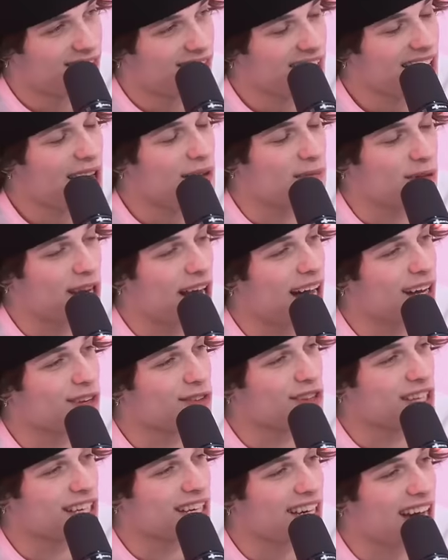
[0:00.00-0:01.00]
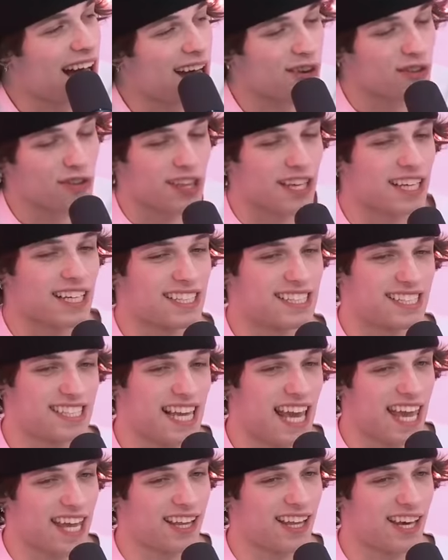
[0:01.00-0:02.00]
Yeah, but I don't think I don't think it's
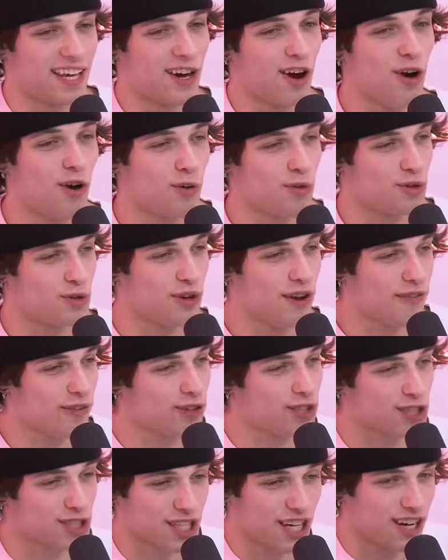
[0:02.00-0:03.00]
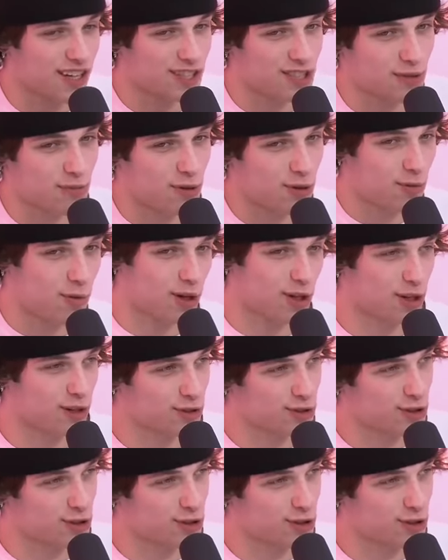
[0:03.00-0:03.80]
saying like, oh, do you ever just hug someone and want to go